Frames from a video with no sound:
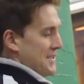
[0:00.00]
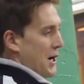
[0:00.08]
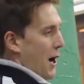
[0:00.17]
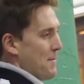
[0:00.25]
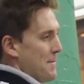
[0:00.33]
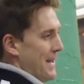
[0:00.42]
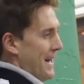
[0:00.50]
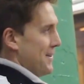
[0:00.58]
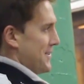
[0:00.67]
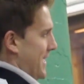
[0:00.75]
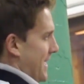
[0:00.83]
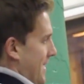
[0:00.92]
your
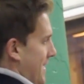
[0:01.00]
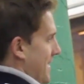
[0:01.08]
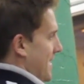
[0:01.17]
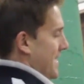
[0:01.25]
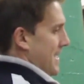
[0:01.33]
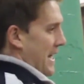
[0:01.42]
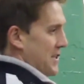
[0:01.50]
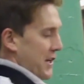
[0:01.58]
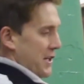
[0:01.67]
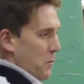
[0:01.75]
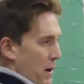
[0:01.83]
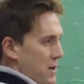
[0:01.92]
self-esteem,
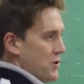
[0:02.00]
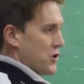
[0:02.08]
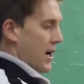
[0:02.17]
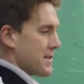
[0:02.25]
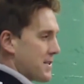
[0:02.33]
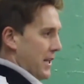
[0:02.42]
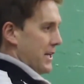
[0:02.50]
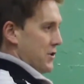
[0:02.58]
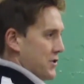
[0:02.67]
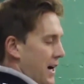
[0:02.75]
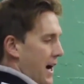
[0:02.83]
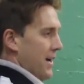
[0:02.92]
and it
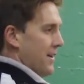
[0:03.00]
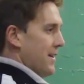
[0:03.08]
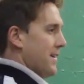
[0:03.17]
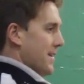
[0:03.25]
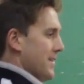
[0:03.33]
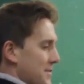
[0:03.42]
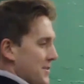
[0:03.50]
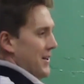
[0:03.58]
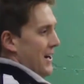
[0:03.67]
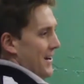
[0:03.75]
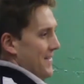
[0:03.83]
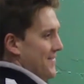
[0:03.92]
eliminates
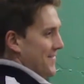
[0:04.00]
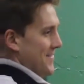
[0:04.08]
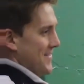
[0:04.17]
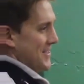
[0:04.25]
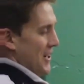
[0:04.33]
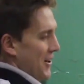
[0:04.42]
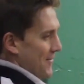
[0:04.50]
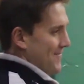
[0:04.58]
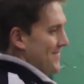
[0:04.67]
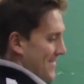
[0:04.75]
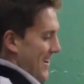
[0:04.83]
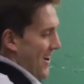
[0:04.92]
neediness. So a lot of
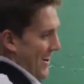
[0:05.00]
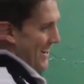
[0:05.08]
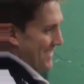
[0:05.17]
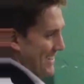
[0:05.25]
times,